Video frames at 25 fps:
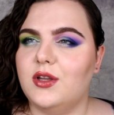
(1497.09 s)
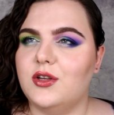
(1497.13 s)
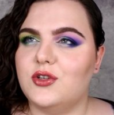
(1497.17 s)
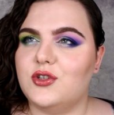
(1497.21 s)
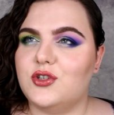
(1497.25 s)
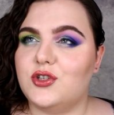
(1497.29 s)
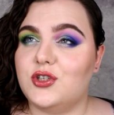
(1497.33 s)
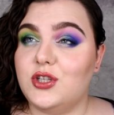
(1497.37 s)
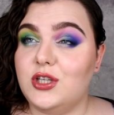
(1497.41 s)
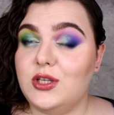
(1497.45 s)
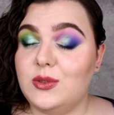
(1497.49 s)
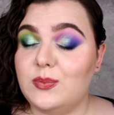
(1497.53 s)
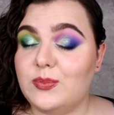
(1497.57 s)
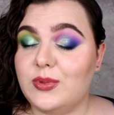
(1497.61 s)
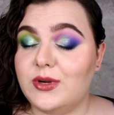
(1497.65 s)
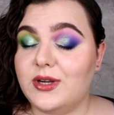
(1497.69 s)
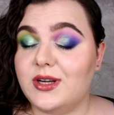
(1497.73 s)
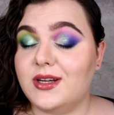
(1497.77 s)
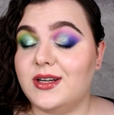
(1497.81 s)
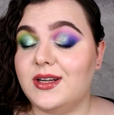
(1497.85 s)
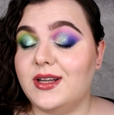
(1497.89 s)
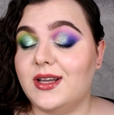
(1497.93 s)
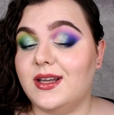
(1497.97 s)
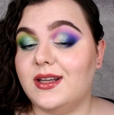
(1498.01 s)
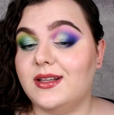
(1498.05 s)

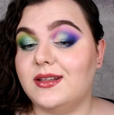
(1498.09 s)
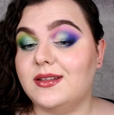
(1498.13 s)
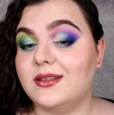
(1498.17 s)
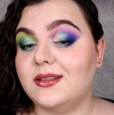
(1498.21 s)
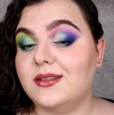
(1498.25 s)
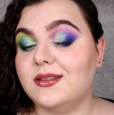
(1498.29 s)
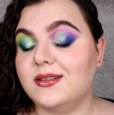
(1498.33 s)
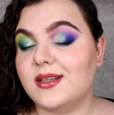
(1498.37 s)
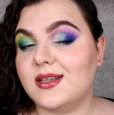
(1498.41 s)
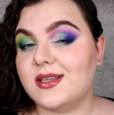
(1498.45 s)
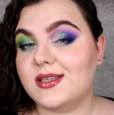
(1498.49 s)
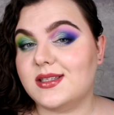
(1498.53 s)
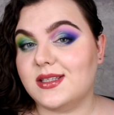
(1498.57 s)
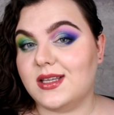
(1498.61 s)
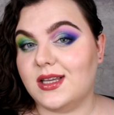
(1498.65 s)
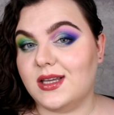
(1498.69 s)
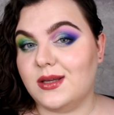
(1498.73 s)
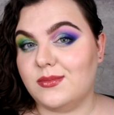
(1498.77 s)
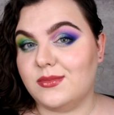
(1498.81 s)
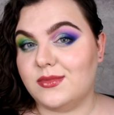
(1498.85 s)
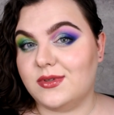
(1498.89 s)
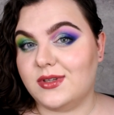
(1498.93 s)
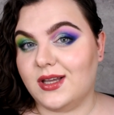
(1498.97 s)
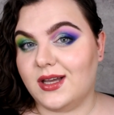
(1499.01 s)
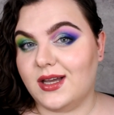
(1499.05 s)
cheaper and in the
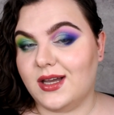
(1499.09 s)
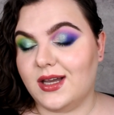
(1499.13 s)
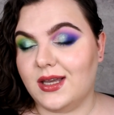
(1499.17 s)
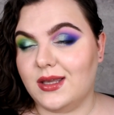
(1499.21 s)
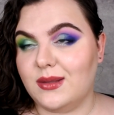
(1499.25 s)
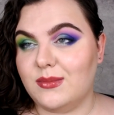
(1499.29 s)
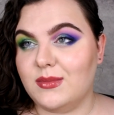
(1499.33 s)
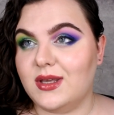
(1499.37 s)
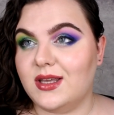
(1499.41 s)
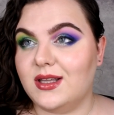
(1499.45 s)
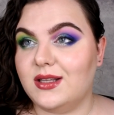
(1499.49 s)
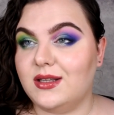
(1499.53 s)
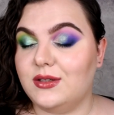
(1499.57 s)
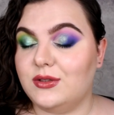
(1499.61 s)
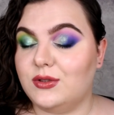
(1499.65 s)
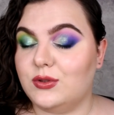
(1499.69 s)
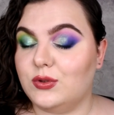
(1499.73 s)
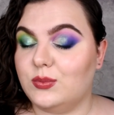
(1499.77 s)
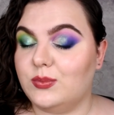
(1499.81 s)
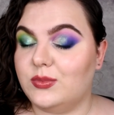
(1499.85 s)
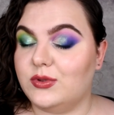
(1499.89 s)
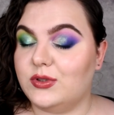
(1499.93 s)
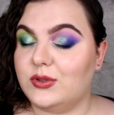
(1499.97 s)
same time a little